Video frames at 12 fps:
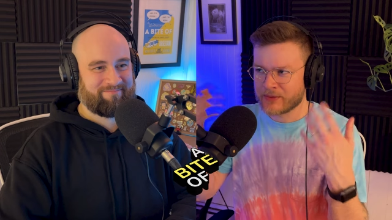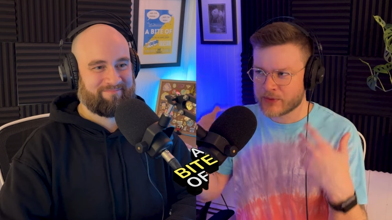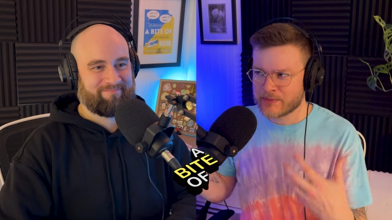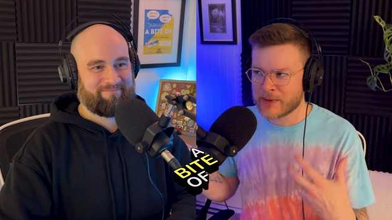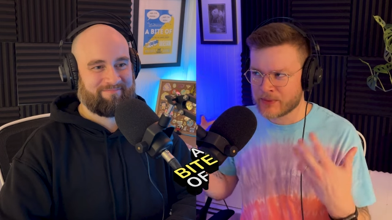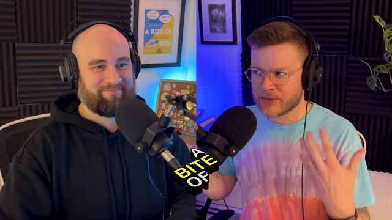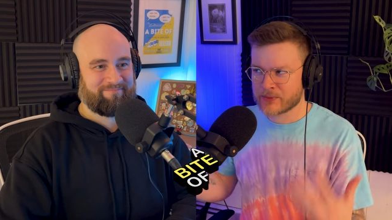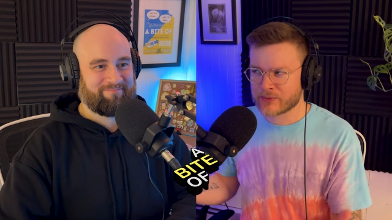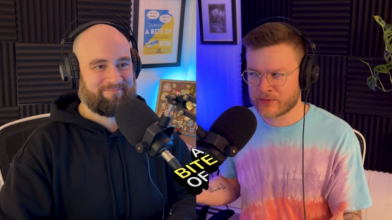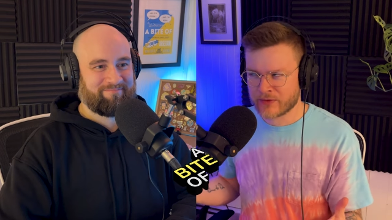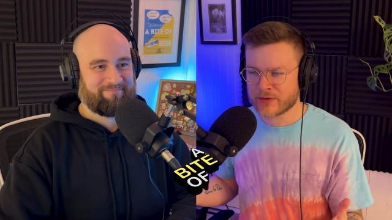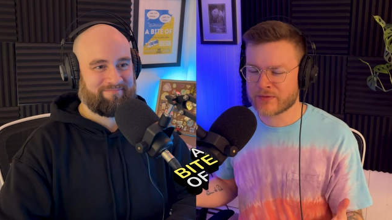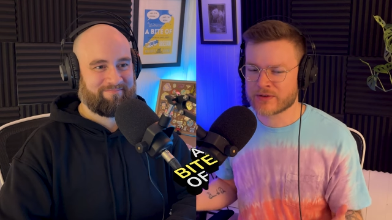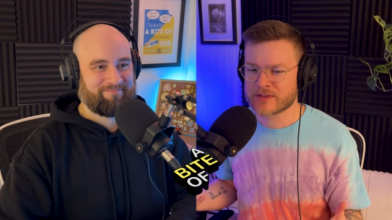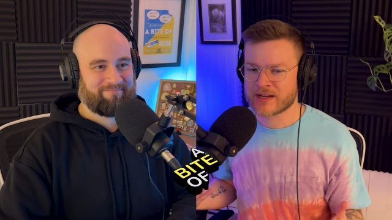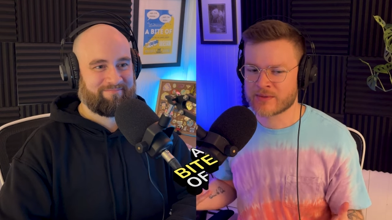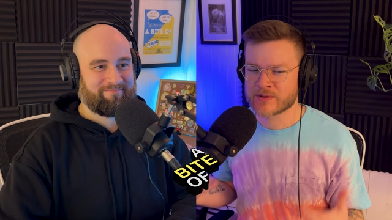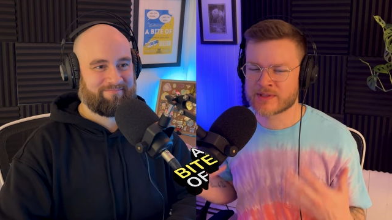Speaker 1: remember for the first
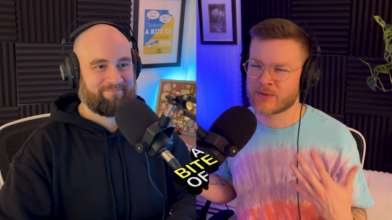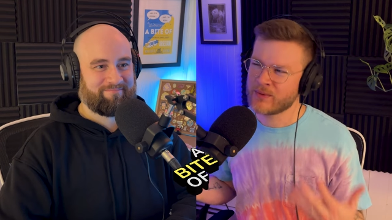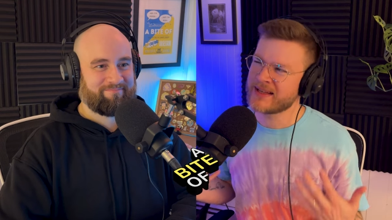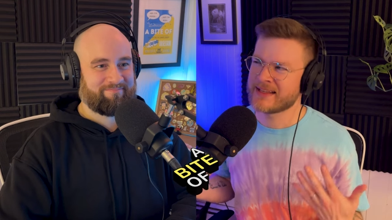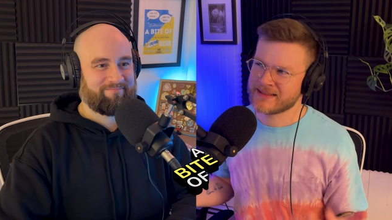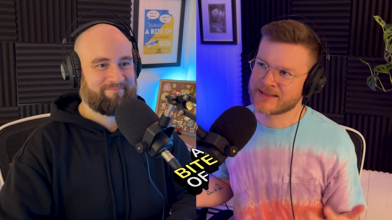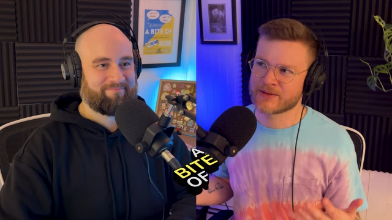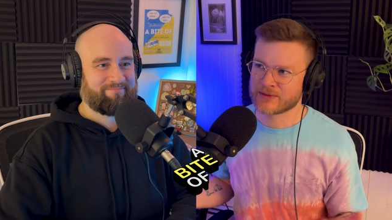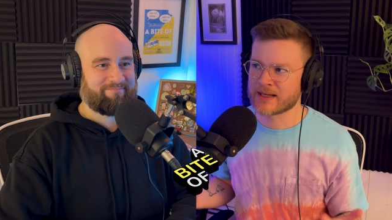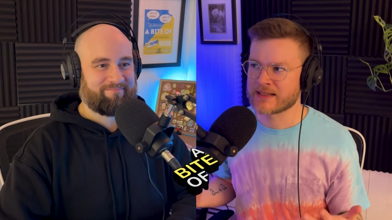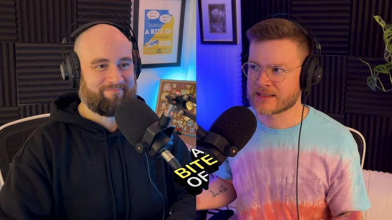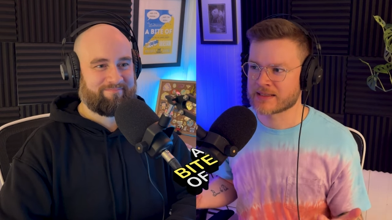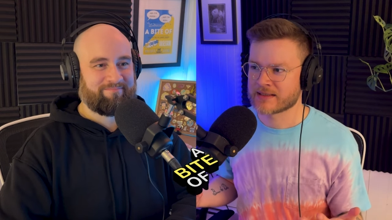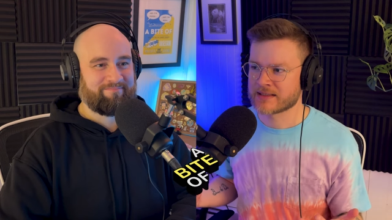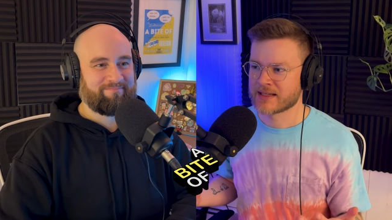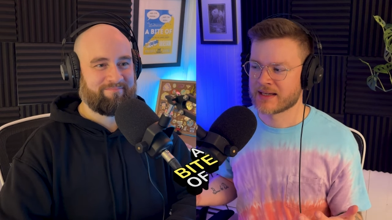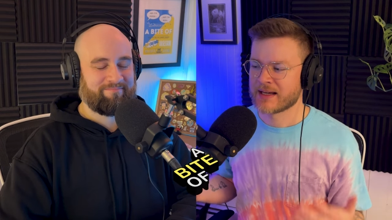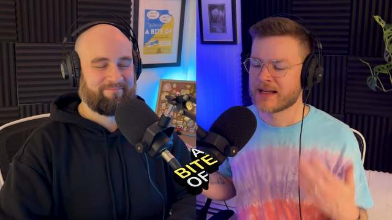time, I was like, what is their license?
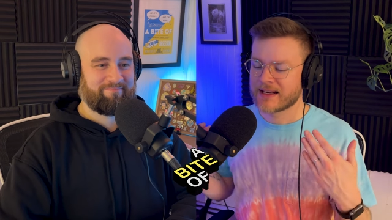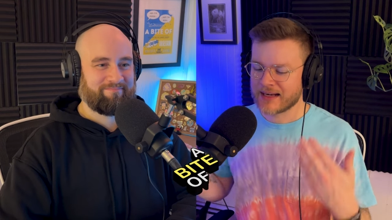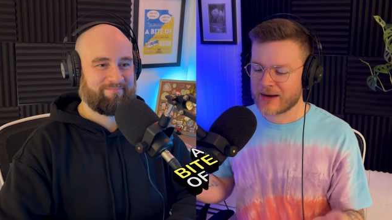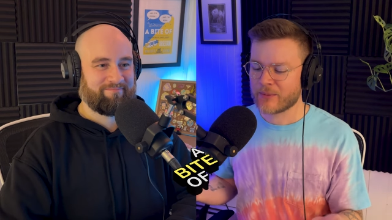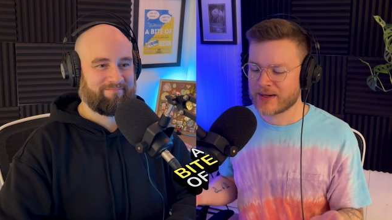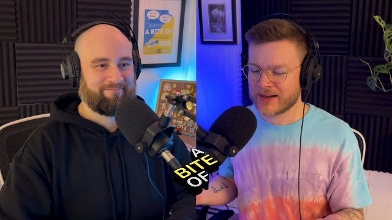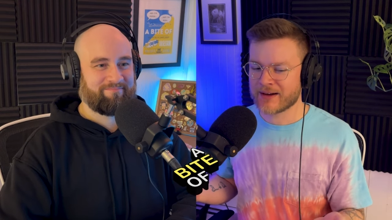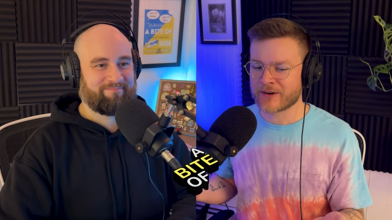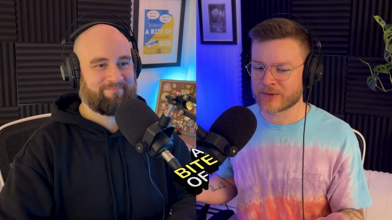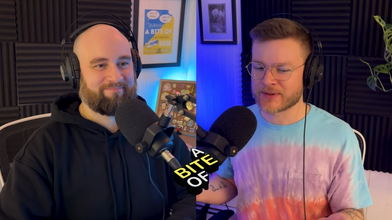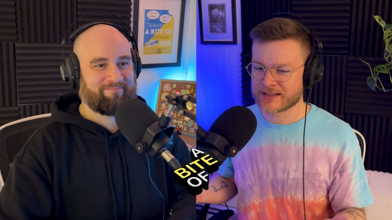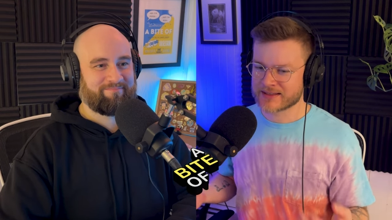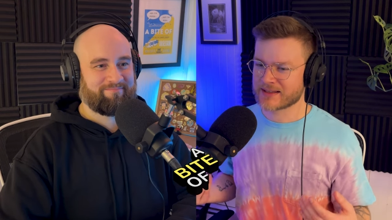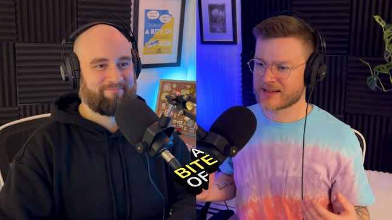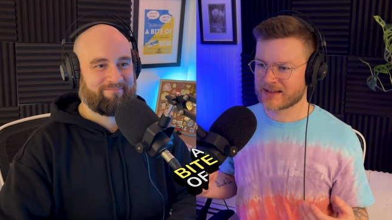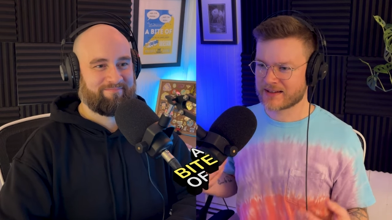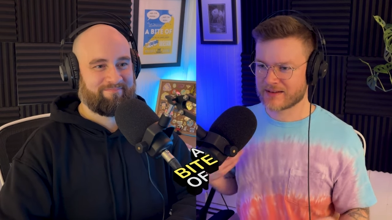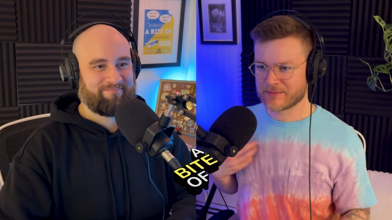Now we know. It's
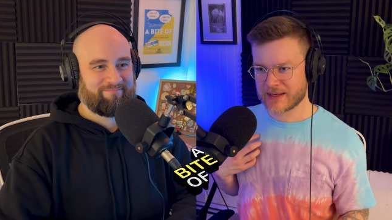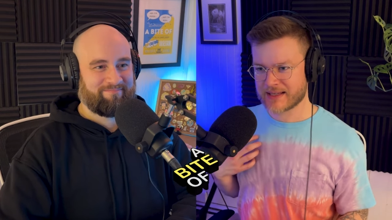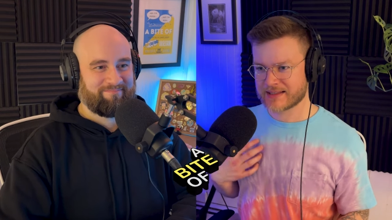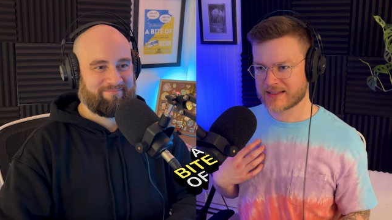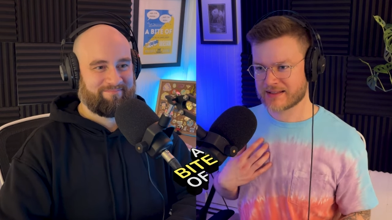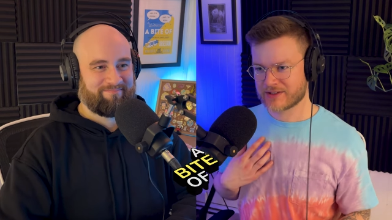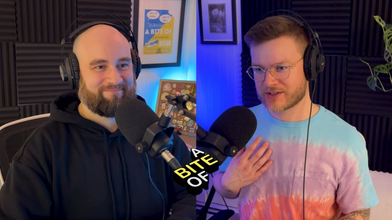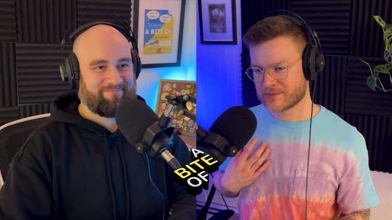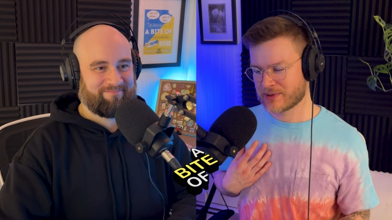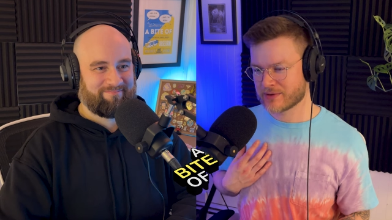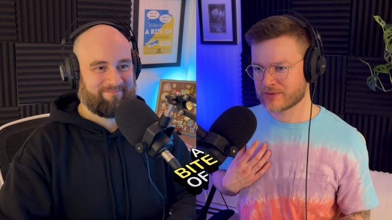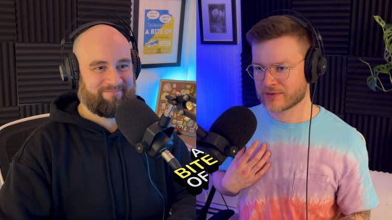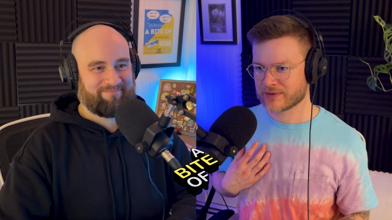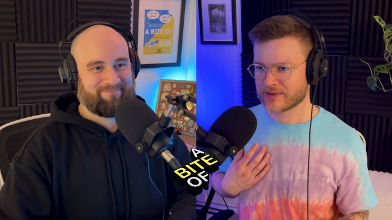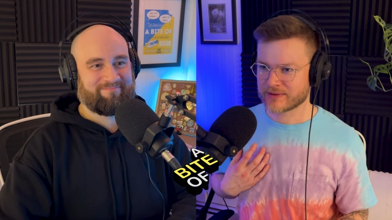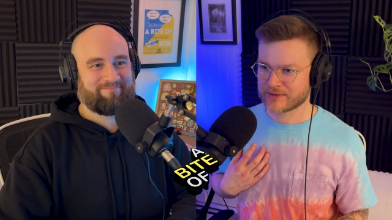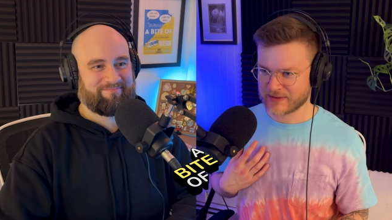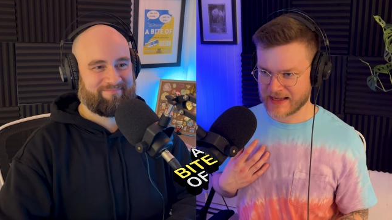an amazing, just beautiful
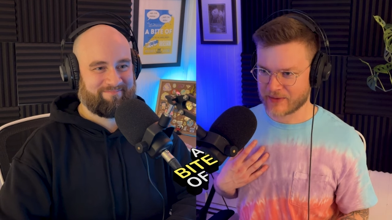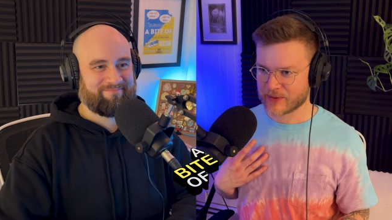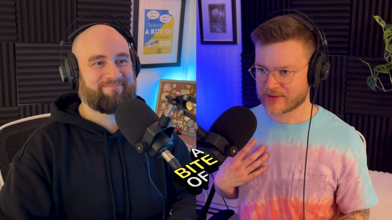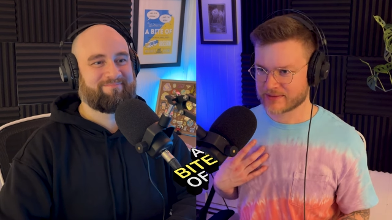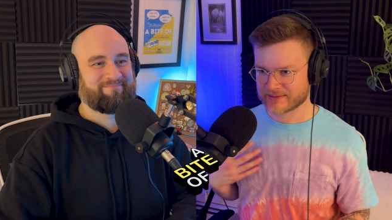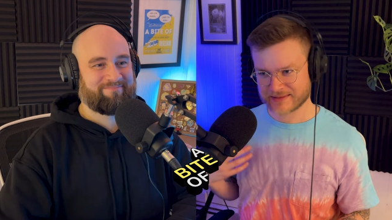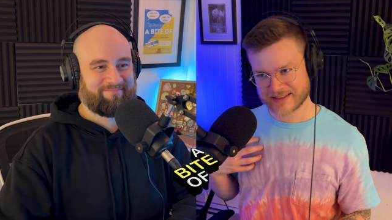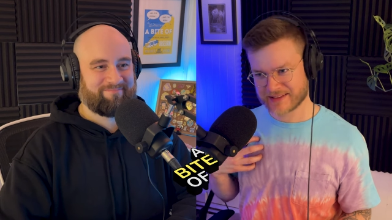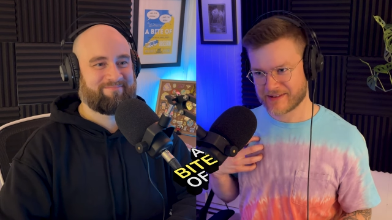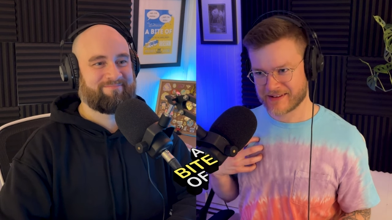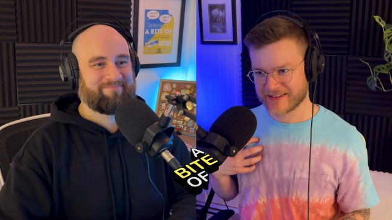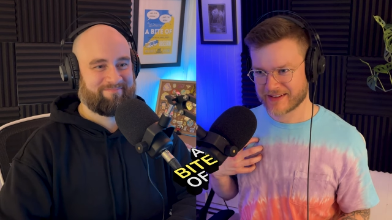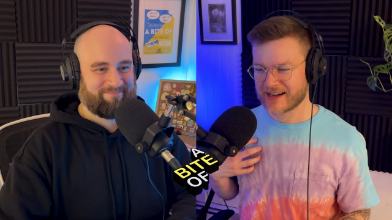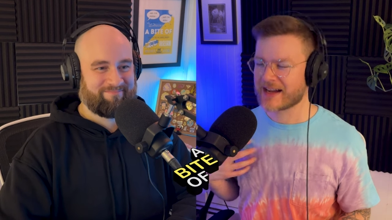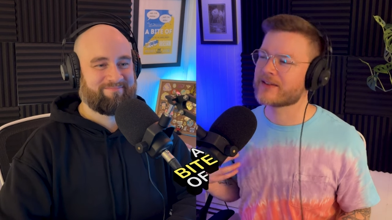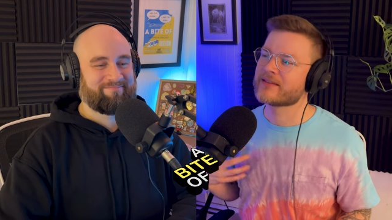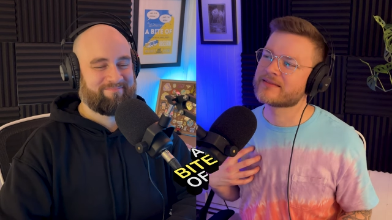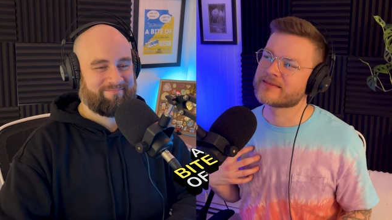little flower that's on there.
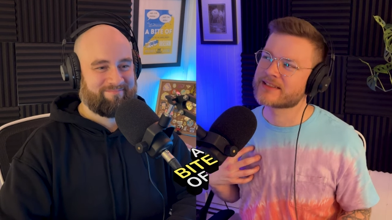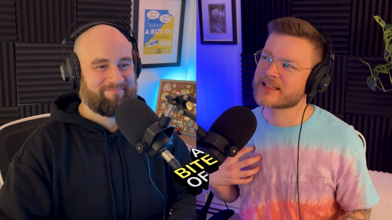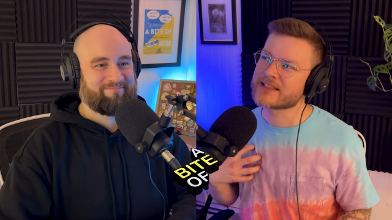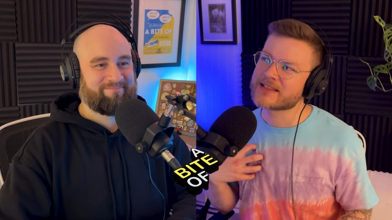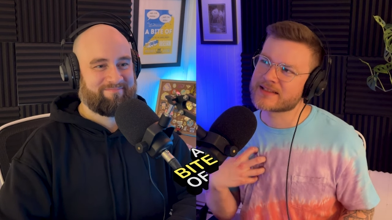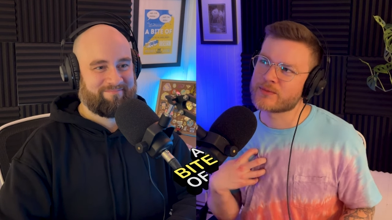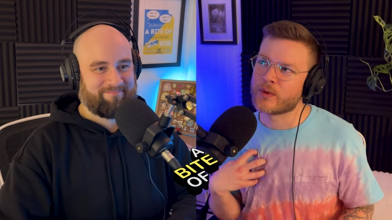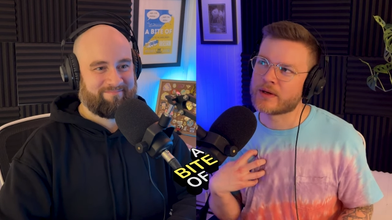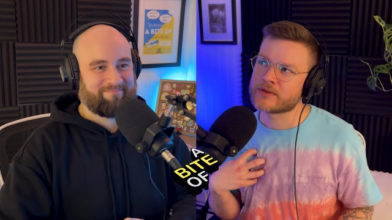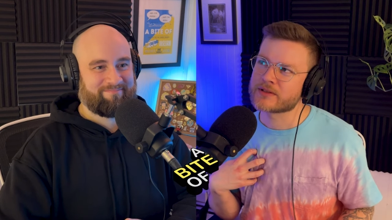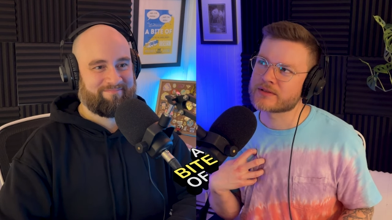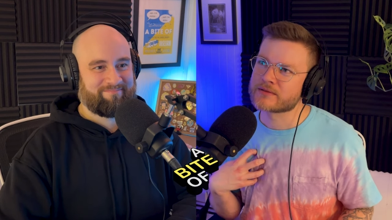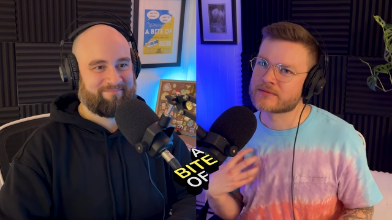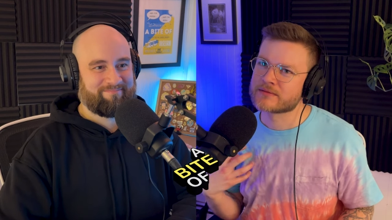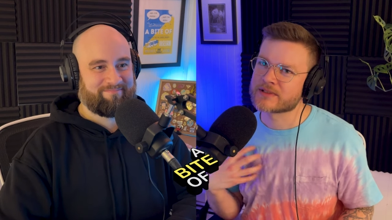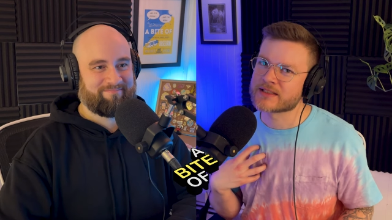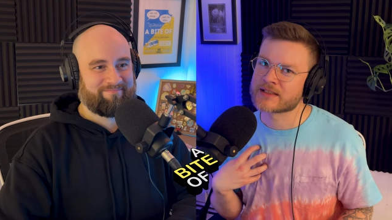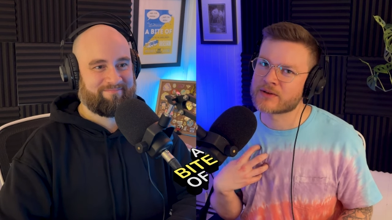Does it wilt?
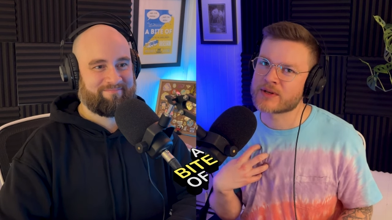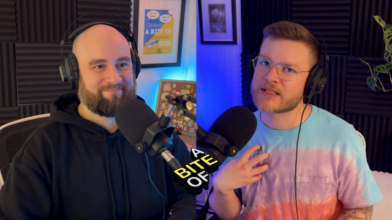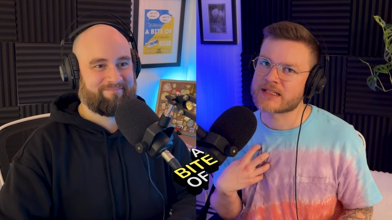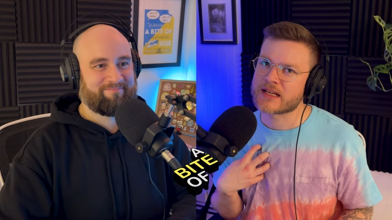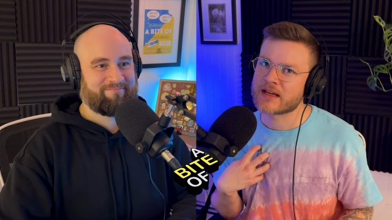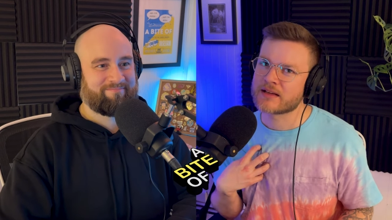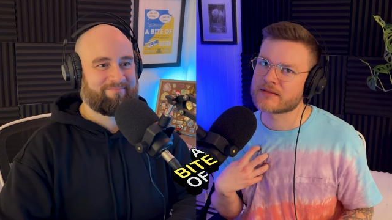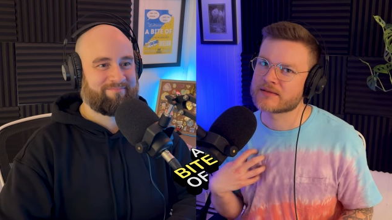Does it always stay?